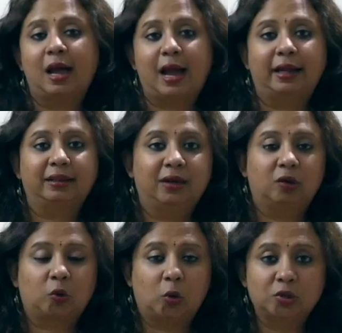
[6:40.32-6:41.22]
and they
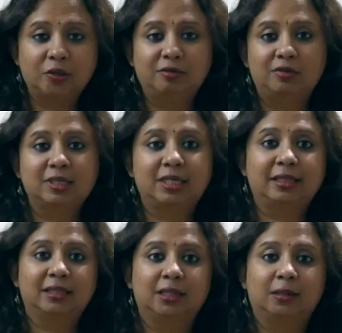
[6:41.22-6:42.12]
are also
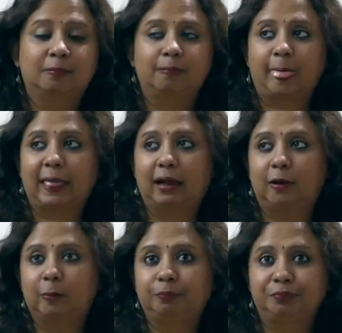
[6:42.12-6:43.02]
influencing the
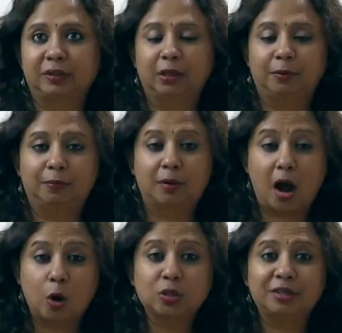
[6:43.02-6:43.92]
um, the
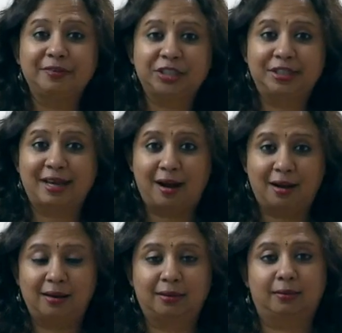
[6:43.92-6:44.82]
house in which they
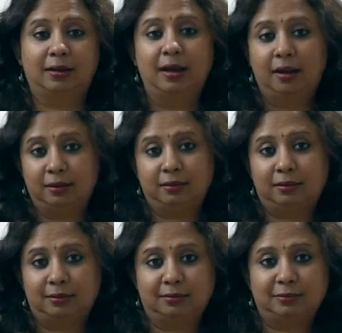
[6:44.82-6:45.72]
are
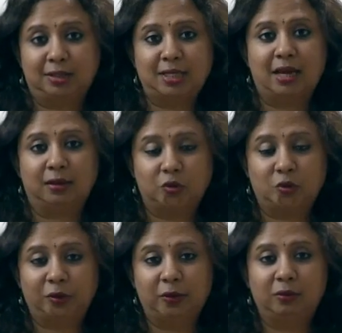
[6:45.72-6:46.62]
uh, staying.
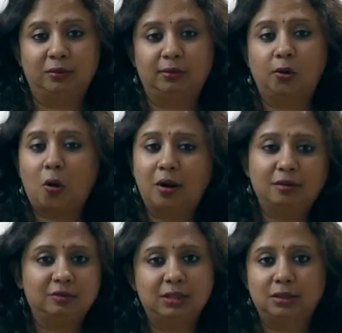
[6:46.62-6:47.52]
So you know, lot
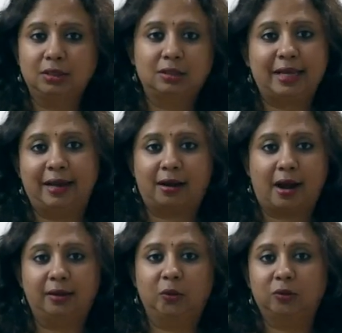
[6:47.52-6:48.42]
of this is there,
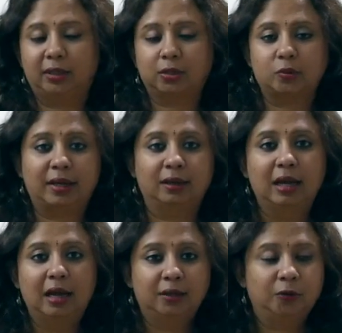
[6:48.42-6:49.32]
and you know that's why
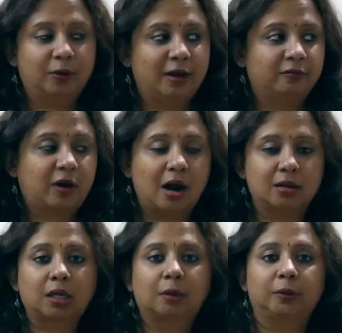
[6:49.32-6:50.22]
you have
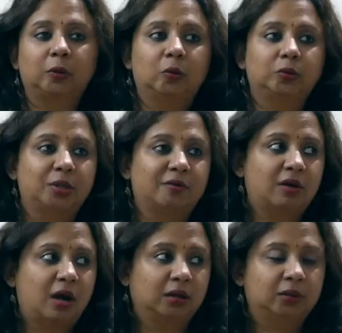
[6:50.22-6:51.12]
Kala Sarpadosh, you have
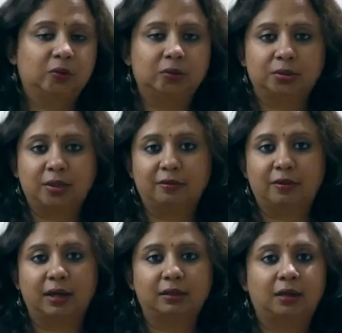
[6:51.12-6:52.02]
Nagadosh, you have
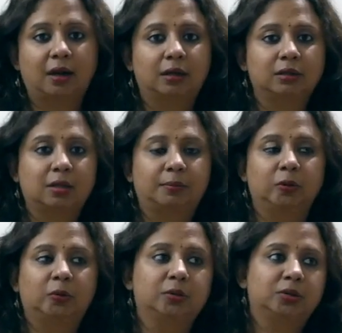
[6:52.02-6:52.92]
Ardhakara
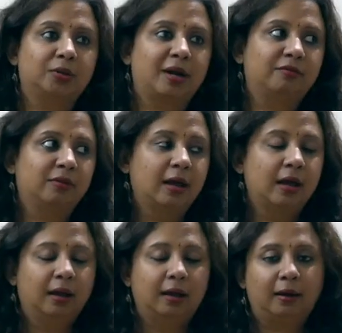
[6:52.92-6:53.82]
Sarpadosh, you have
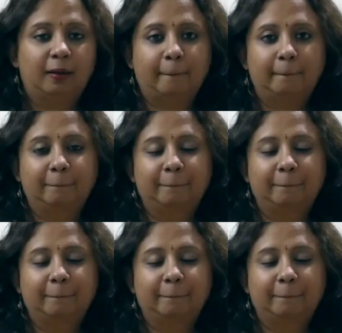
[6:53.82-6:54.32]
um,